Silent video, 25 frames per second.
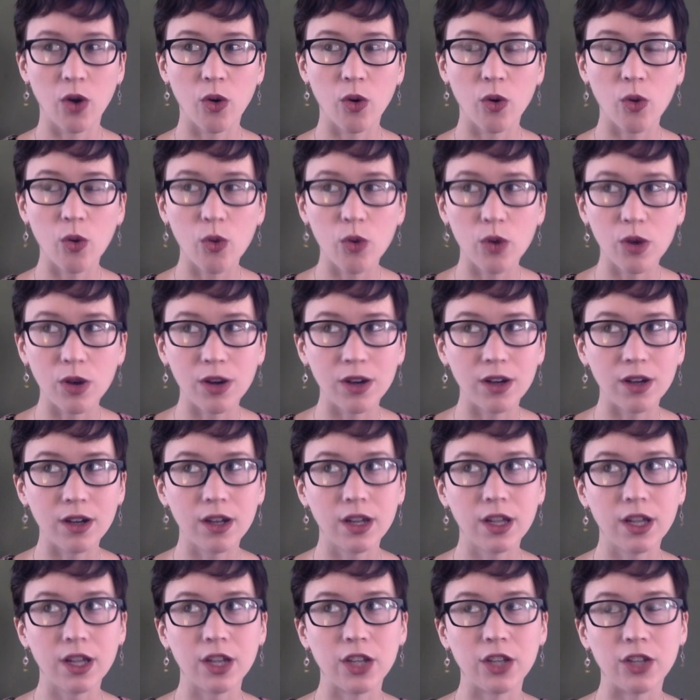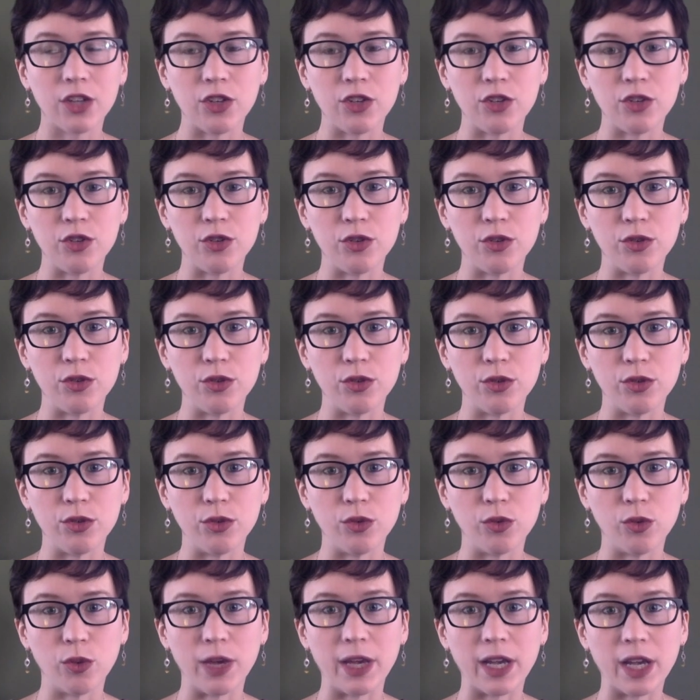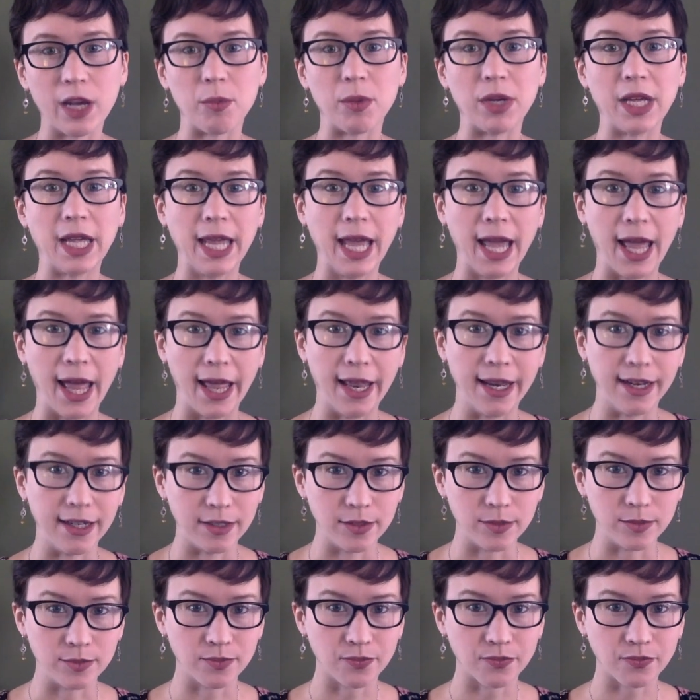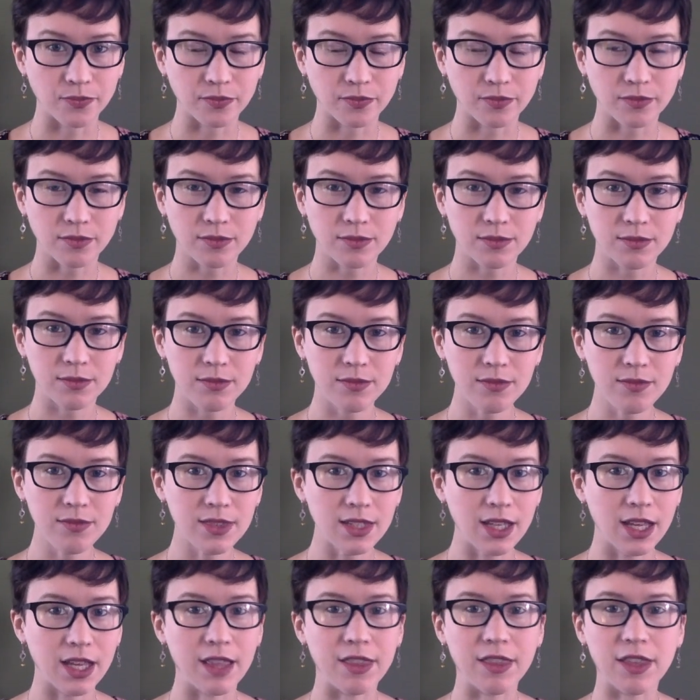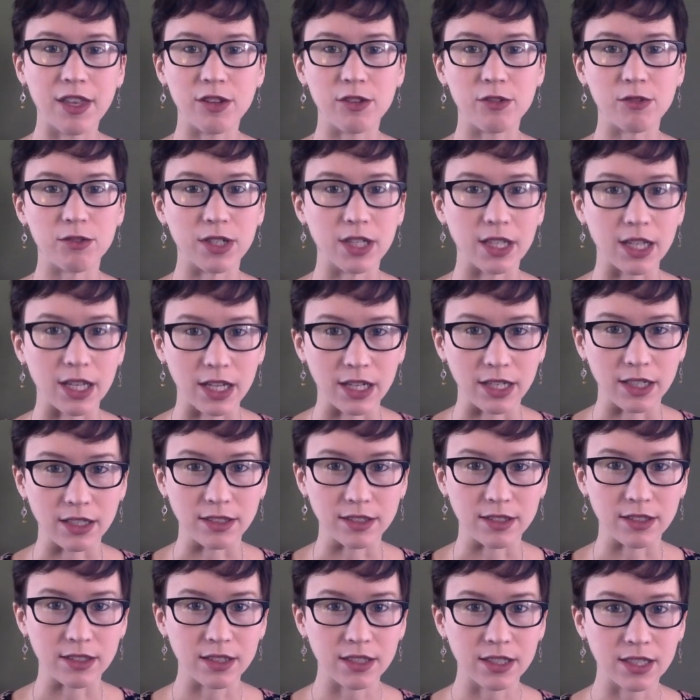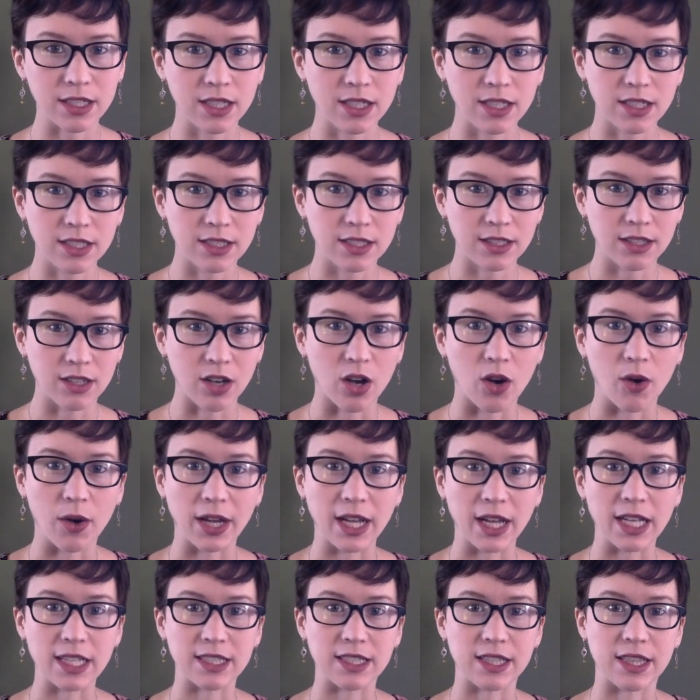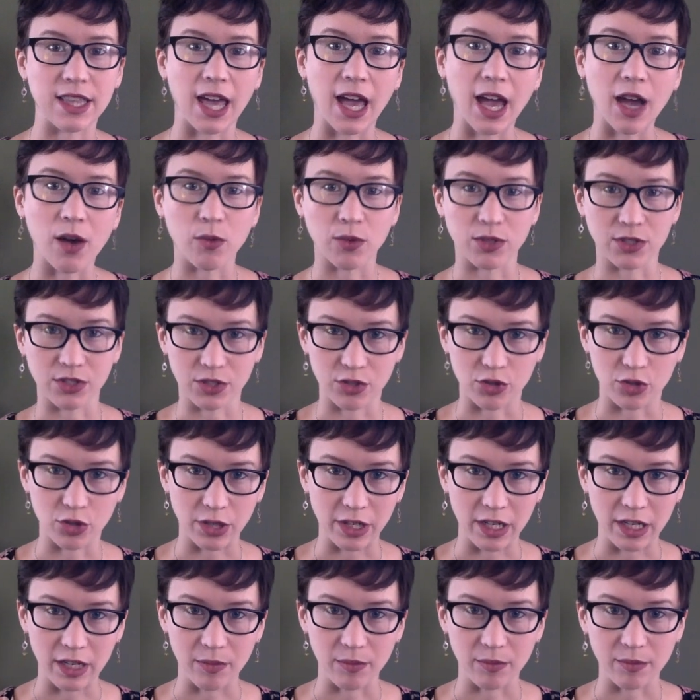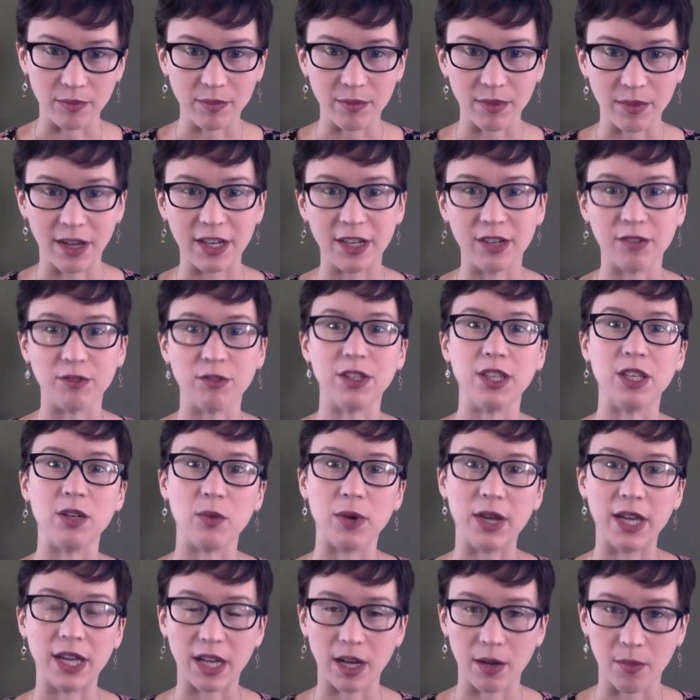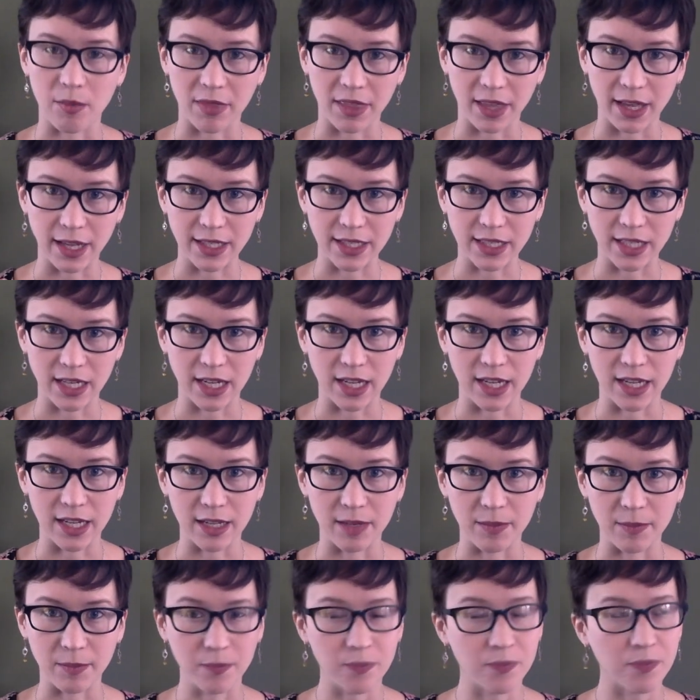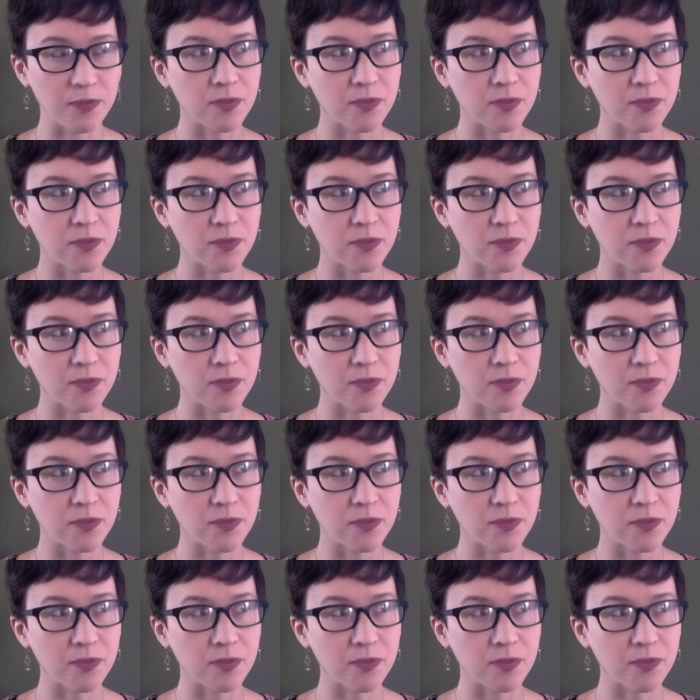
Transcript: or you wake up again and then you realize, oh, I guess that was a dream. I didn't really wake up that time.